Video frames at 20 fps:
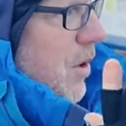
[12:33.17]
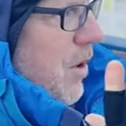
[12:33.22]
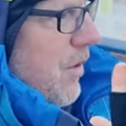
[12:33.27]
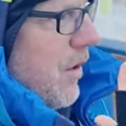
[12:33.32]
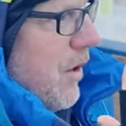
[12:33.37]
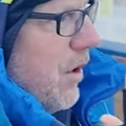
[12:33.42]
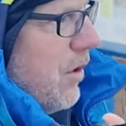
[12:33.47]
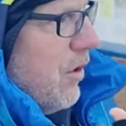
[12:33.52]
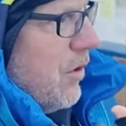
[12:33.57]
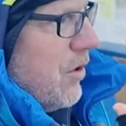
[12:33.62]

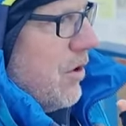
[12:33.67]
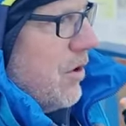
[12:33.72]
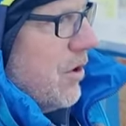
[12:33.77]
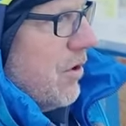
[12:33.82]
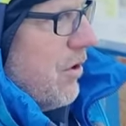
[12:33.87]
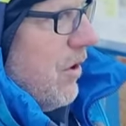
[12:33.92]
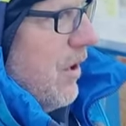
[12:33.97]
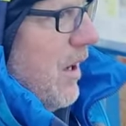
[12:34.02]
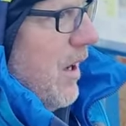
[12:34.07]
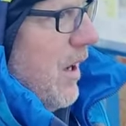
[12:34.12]
moving across the
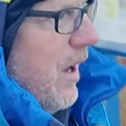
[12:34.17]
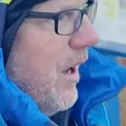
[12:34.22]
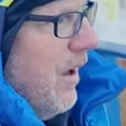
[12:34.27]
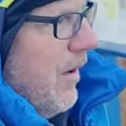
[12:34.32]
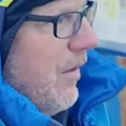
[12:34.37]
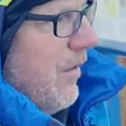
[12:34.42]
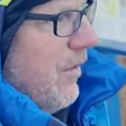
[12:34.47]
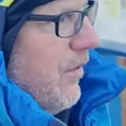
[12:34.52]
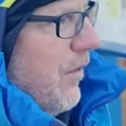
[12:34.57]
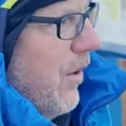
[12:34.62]
sky
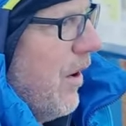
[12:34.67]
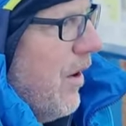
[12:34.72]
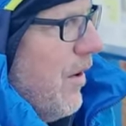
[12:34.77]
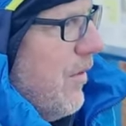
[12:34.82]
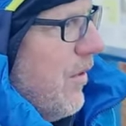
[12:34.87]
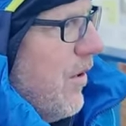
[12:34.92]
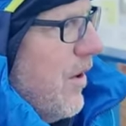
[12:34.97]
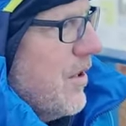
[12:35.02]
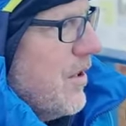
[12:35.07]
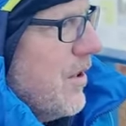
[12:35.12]

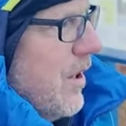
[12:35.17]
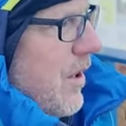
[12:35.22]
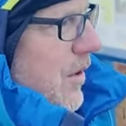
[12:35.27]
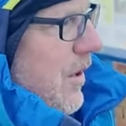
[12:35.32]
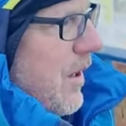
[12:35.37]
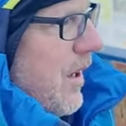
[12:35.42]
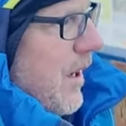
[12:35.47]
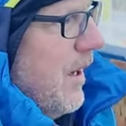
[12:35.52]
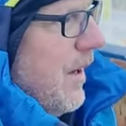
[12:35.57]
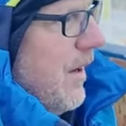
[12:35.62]
very, very
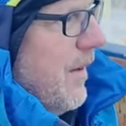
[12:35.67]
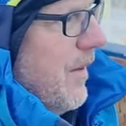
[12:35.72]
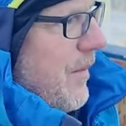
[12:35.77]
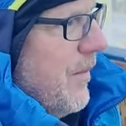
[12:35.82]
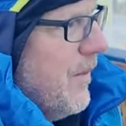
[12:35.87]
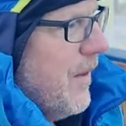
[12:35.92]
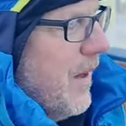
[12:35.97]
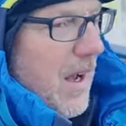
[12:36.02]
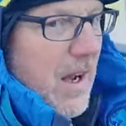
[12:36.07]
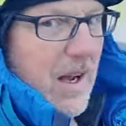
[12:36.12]
slowly
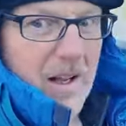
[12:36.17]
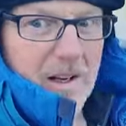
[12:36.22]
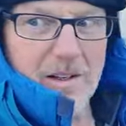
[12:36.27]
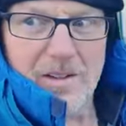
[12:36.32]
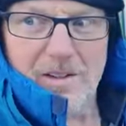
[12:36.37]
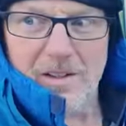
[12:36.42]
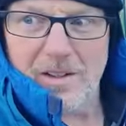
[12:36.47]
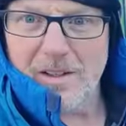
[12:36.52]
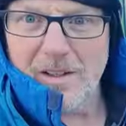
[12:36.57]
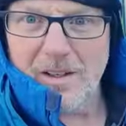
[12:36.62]

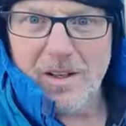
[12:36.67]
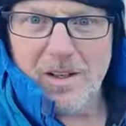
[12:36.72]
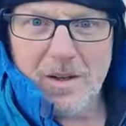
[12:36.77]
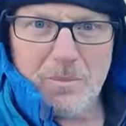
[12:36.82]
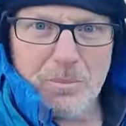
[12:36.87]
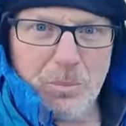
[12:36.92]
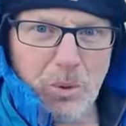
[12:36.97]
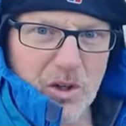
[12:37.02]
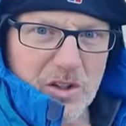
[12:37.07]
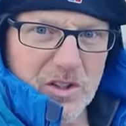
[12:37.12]
and
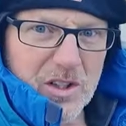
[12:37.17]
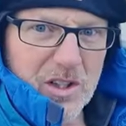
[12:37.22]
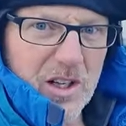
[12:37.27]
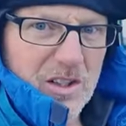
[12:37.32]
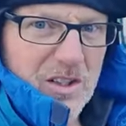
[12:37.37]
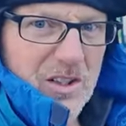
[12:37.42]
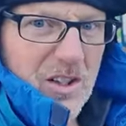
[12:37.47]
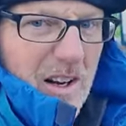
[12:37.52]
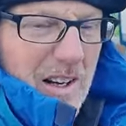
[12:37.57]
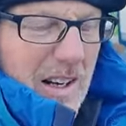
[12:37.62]
pointing
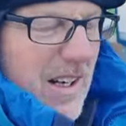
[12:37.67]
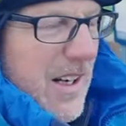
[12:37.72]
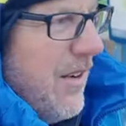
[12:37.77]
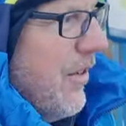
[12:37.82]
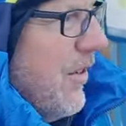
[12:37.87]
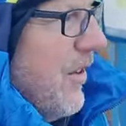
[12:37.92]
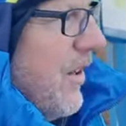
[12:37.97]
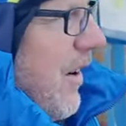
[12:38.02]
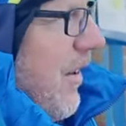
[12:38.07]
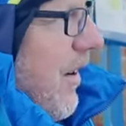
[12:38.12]
in slightly different